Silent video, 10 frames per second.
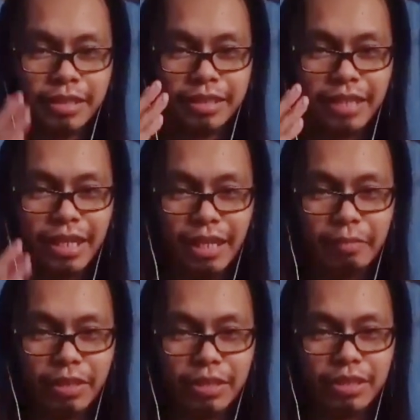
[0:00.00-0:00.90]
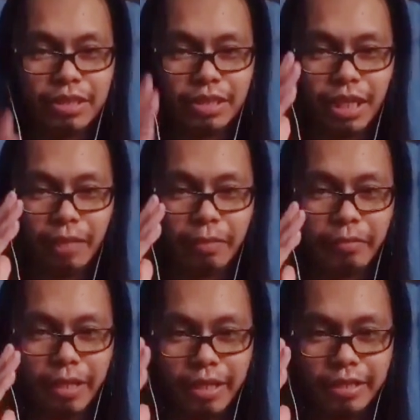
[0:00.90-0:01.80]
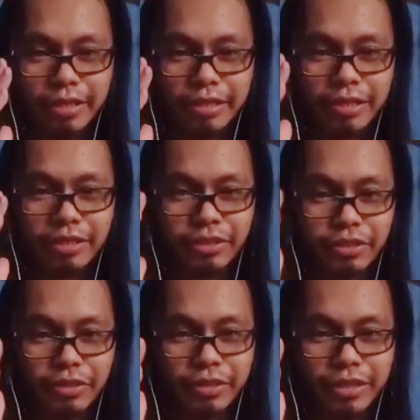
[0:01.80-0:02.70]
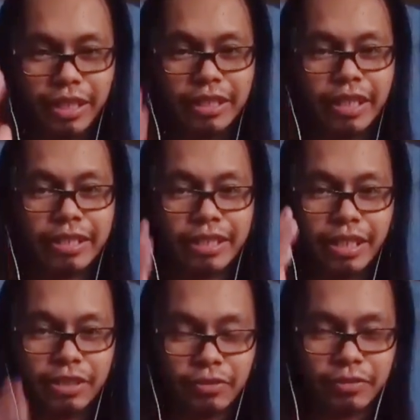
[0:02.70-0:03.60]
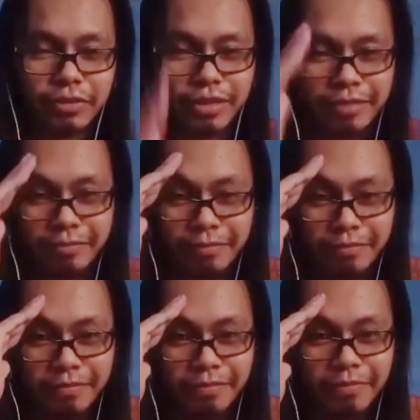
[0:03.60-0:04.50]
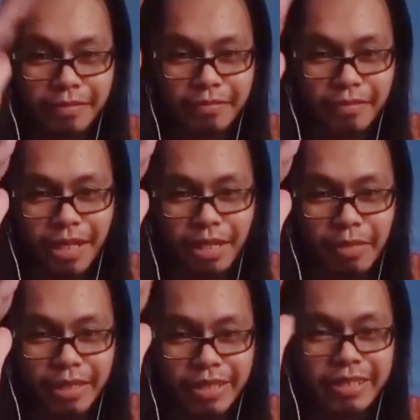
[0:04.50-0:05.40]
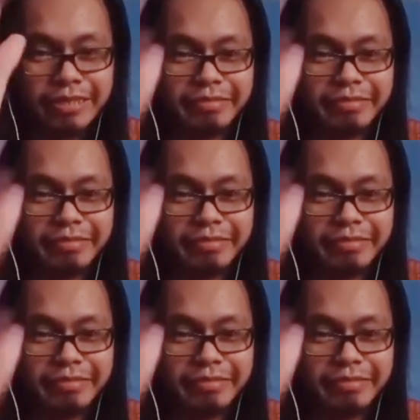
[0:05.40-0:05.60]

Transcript: Salamat kay Ma'am Ann, Sir George at kay Sacho. God bless.